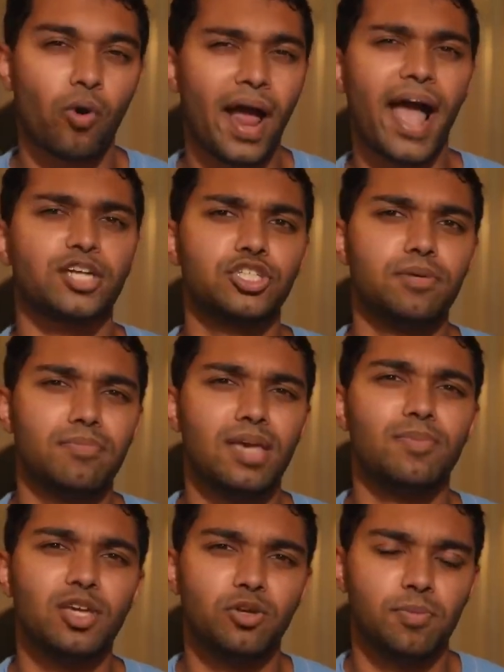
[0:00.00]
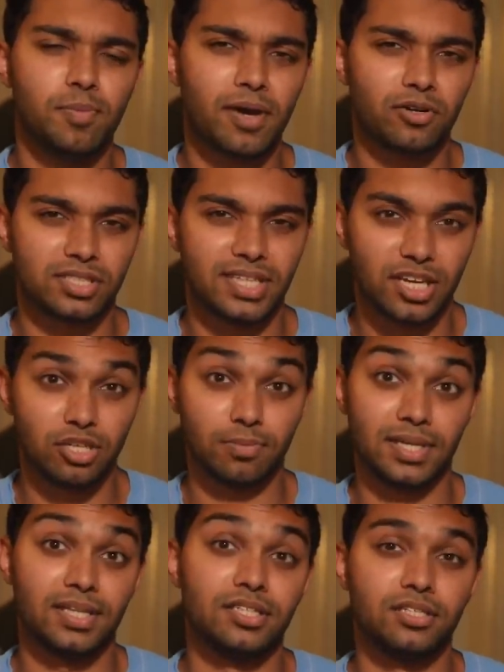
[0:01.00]
Or actually, maybe it could be better said to
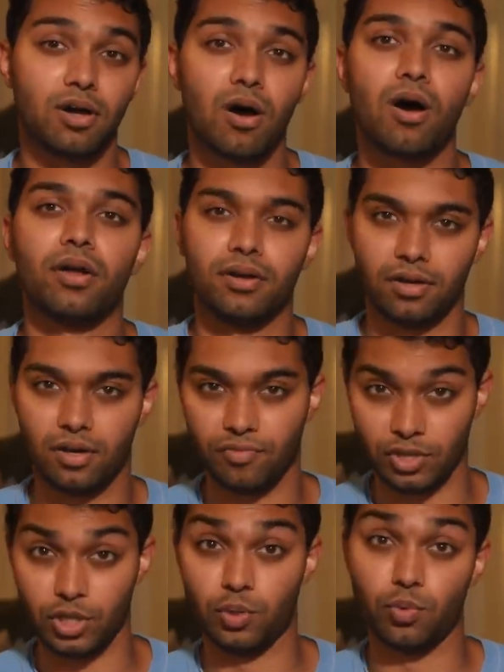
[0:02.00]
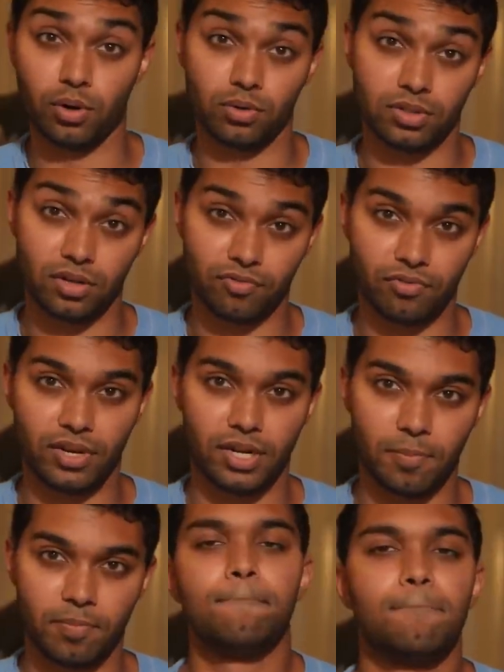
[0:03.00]
be the dawn of a new world of
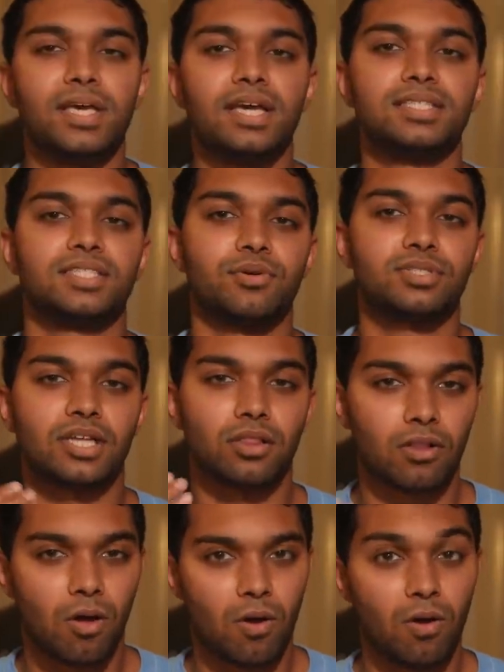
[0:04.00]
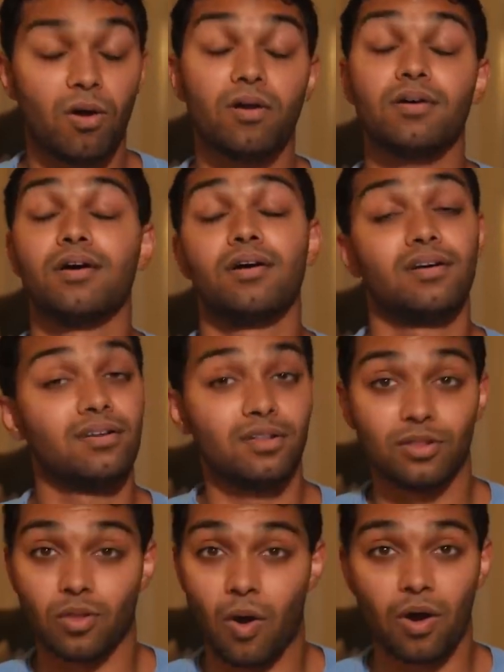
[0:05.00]
freedom. Because there's a
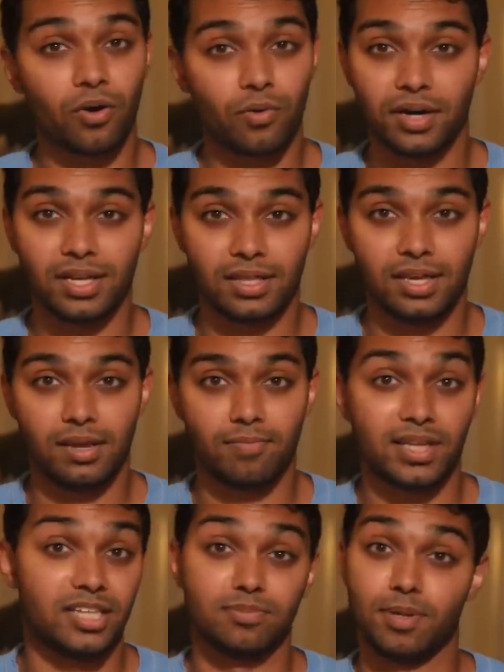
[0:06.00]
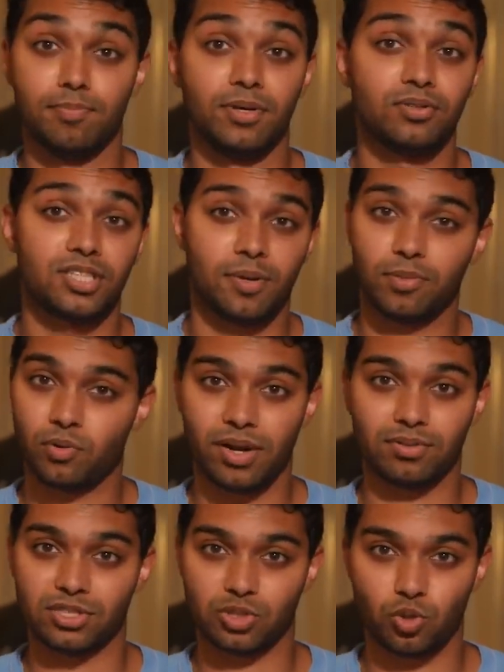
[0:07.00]
long-running theme that has been built up
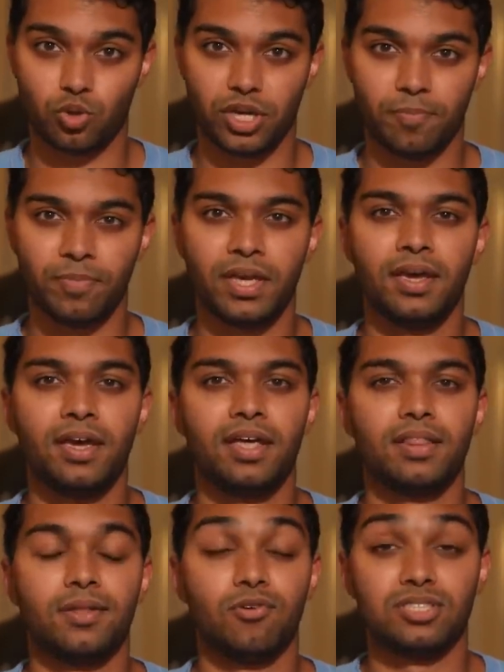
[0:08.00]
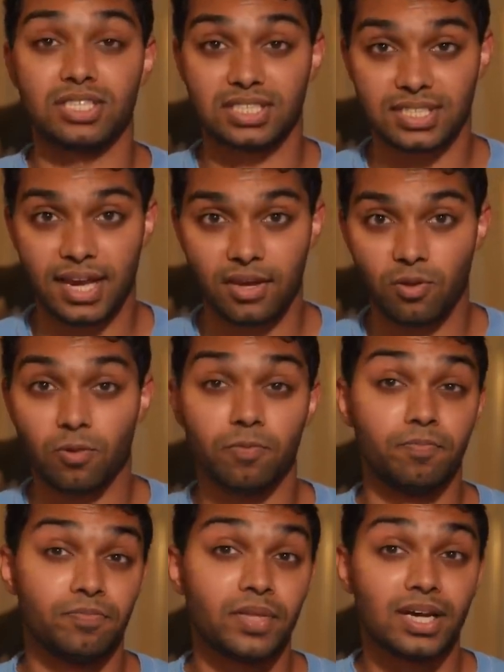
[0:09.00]
throughout the story. There is a
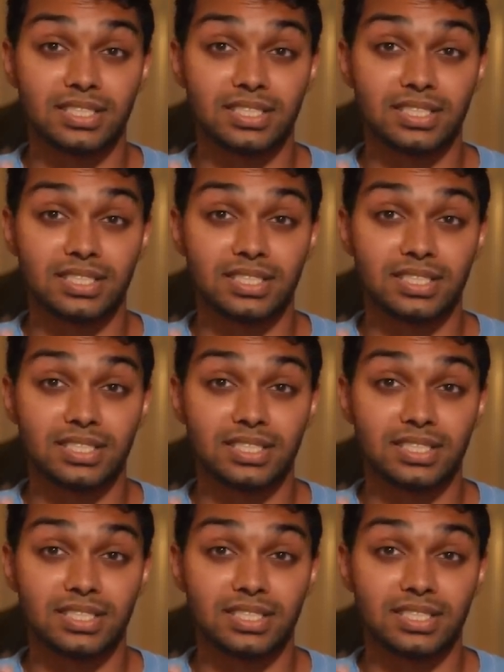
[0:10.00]
cycle